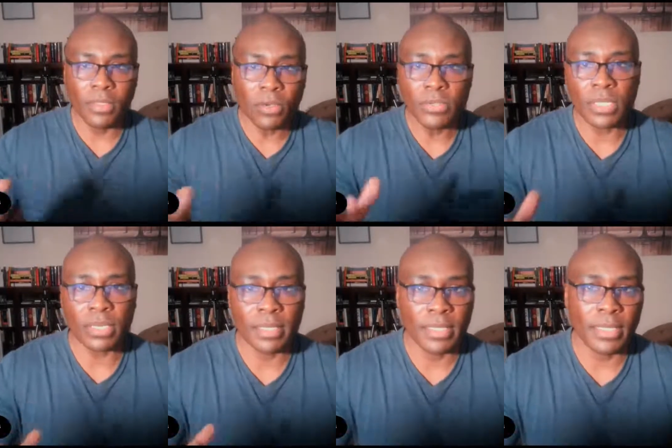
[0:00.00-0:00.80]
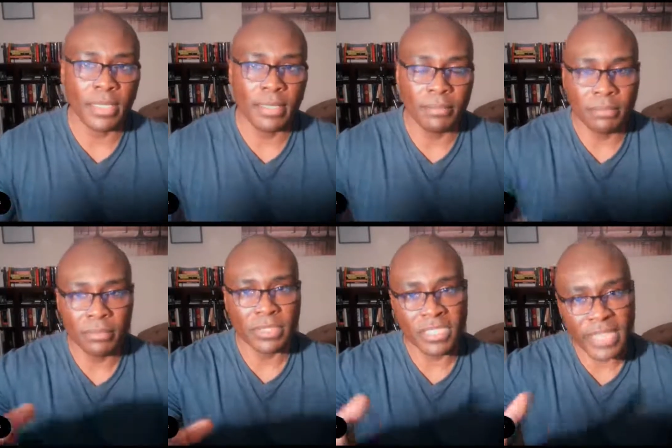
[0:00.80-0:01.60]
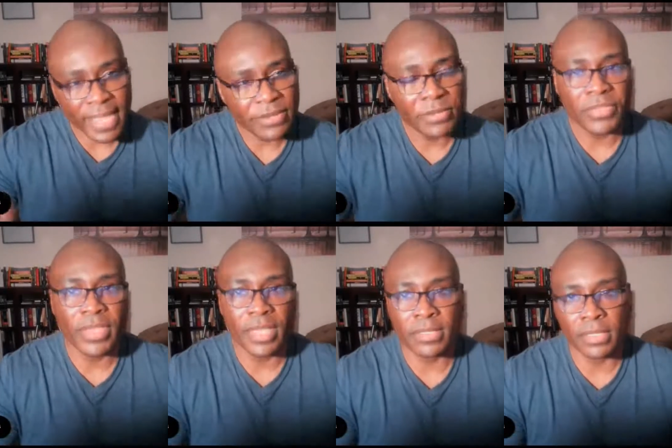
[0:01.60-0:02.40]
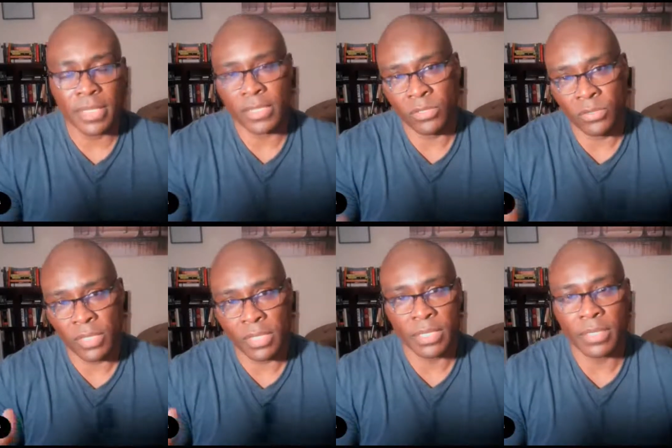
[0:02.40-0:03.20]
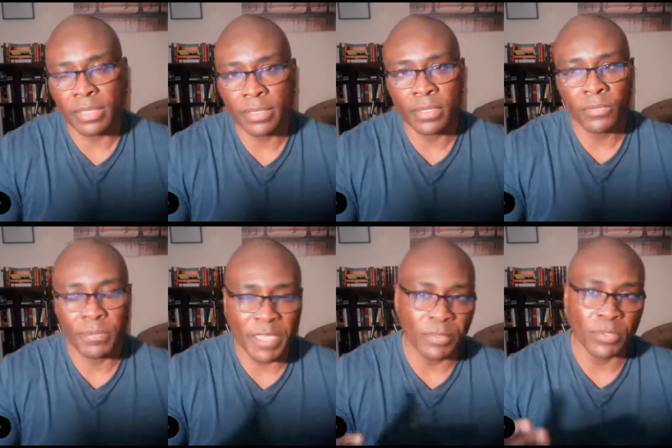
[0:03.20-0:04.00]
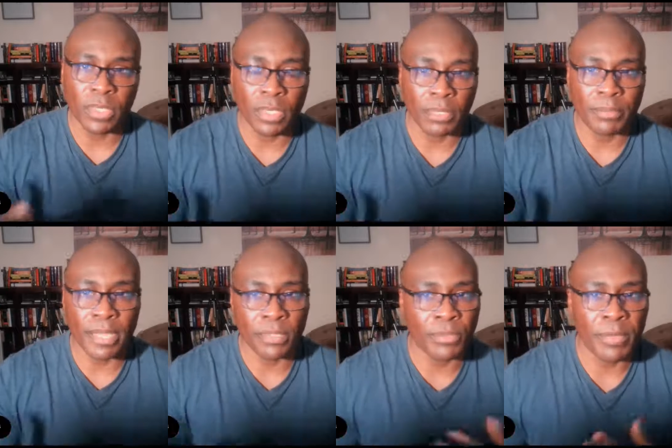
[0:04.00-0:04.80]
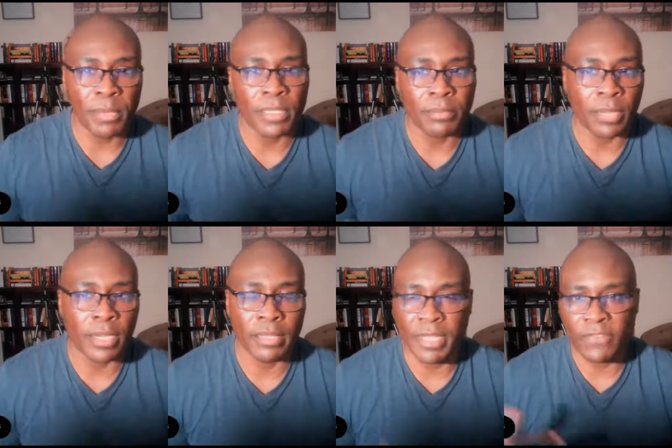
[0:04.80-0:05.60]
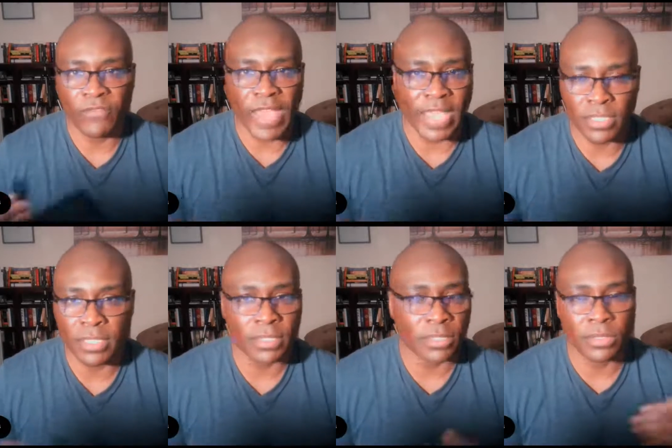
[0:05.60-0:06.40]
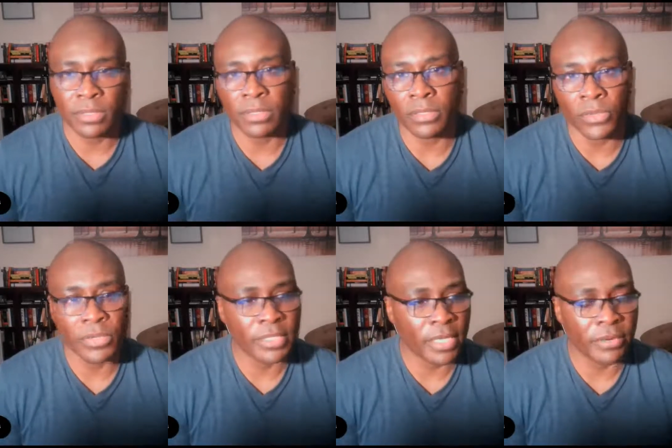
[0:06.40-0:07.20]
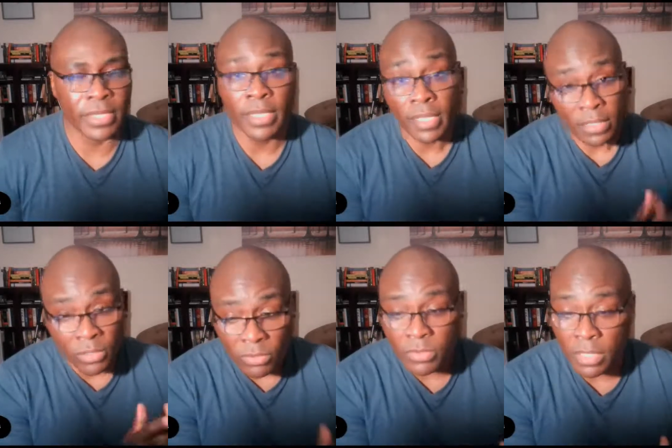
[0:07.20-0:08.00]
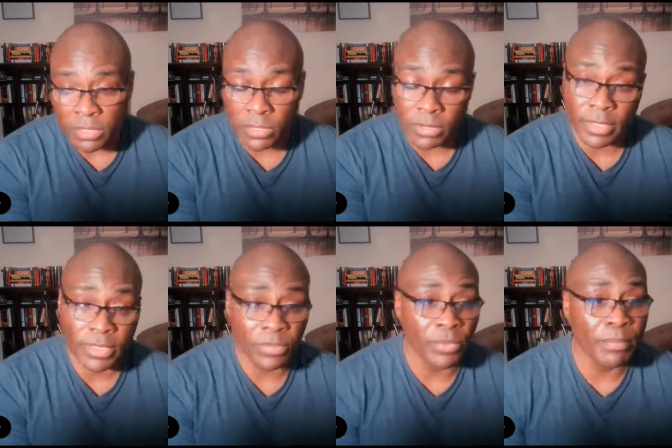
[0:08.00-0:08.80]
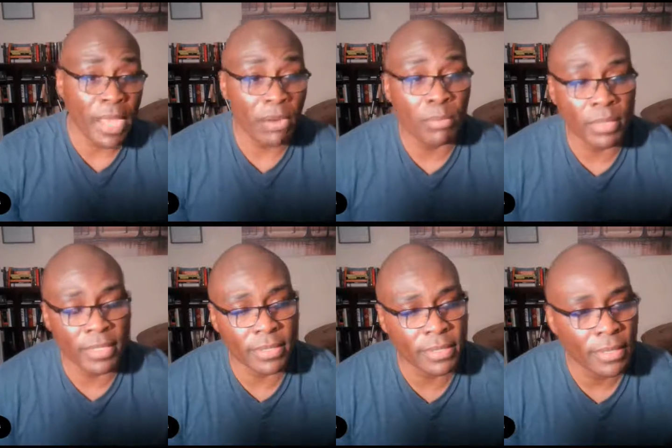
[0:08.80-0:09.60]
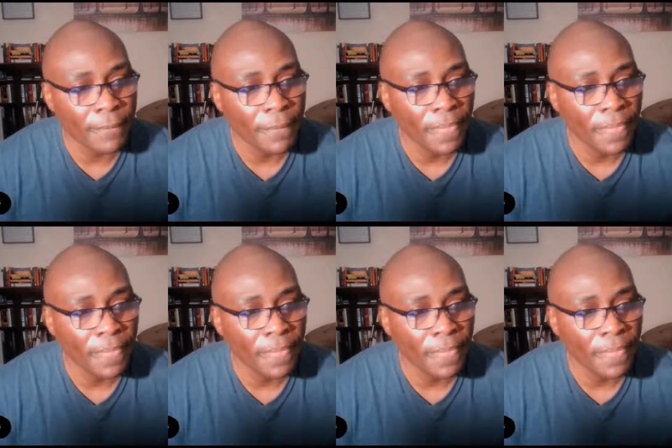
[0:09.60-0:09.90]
those are the standard things that you hear when people talk about the Republican Party being fascist or authoritarian. Those are certainly 3 power plays.